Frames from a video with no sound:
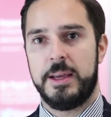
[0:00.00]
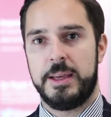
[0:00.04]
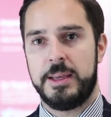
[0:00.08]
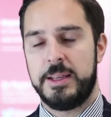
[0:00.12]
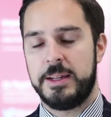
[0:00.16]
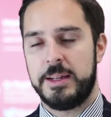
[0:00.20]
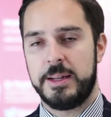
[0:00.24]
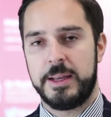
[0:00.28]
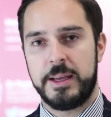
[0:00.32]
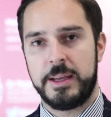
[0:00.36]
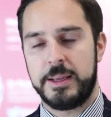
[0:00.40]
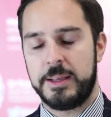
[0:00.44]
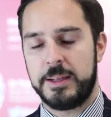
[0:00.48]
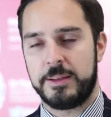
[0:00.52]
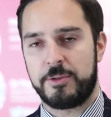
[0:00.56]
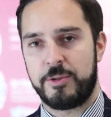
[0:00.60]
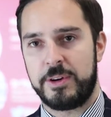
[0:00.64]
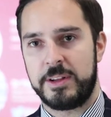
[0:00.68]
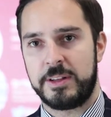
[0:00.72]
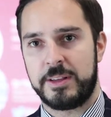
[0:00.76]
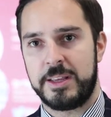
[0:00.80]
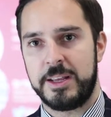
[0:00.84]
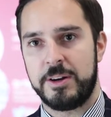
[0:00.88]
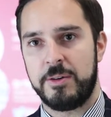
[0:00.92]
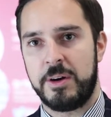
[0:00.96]
in, in
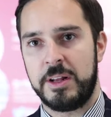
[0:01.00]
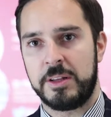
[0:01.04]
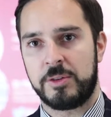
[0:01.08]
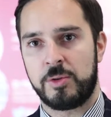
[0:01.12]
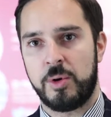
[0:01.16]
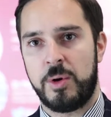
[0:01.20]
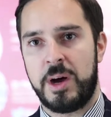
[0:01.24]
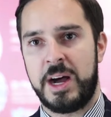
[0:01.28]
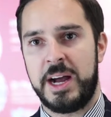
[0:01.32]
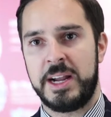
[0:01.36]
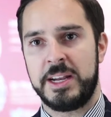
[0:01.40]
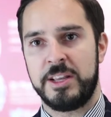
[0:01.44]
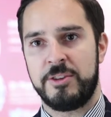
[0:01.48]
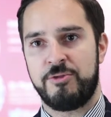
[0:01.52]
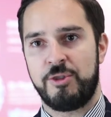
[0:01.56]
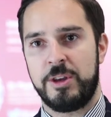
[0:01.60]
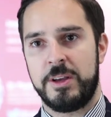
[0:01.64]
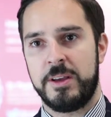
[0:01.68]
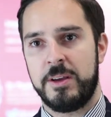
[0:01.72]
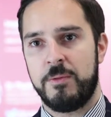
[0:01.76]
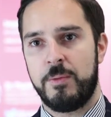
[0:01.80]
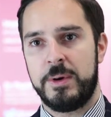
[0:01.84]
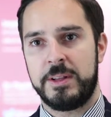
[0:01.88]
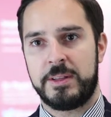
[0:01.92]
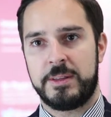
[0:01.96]
Trentino Alto
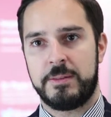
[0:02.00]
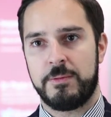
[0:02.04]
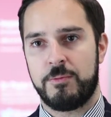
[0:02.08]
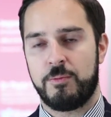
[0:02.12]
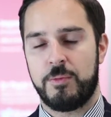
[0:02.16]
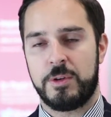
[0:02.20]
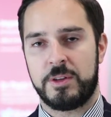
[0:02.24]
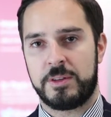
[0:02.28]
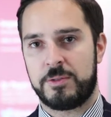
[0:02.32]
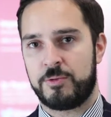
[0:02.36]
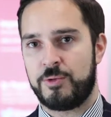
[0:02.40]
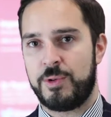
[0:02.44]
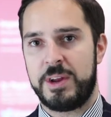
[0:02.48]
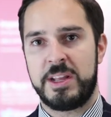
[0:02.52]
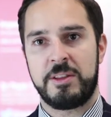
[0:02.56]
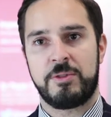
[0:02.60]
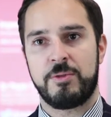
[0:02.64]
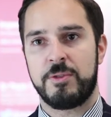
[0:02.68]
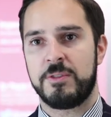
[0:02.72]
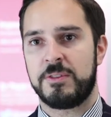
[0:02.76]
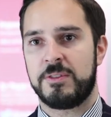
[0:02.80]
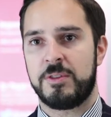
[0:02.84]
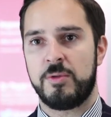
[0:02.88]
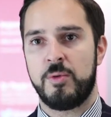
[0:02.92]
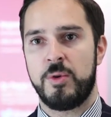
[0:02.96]
Adige, with what
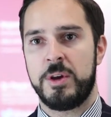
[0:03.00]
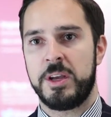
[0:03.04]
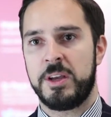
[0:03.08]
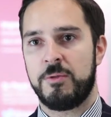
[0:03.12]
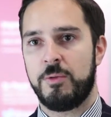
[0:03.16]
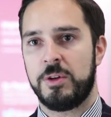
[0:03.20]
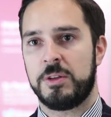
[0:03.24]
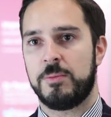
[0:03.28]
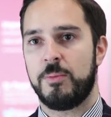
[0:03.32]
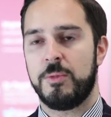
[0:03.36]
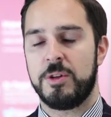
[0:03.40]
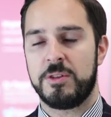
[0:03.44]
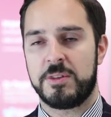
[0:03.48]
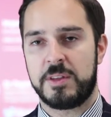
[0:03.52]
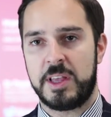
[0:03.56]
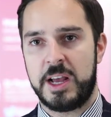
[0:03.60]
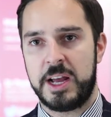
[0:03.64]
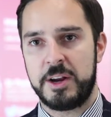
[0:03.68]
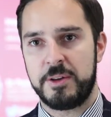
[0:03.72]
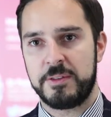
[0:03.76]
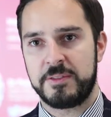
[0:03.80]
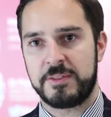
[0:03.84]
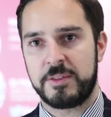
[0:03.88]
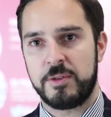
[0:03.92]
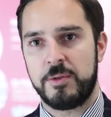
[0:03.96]
Trento is doing, what
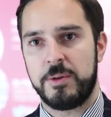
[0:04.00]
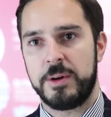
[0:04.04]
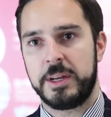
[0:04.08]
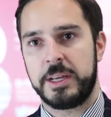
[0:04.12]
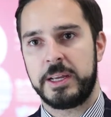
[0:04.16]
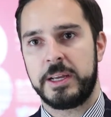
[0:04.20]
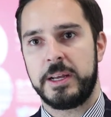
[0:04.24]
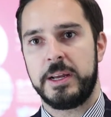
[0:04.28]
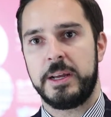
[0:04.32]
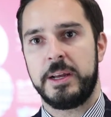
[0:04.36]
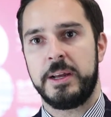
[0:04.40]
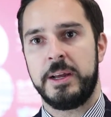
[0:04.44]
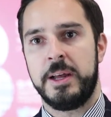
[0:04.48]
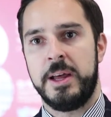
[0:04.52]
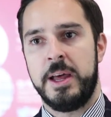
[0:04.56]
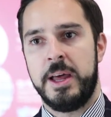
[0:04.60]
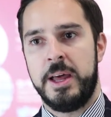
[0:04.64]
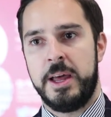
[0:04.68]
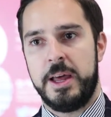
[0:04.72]
Bolzano is doing, including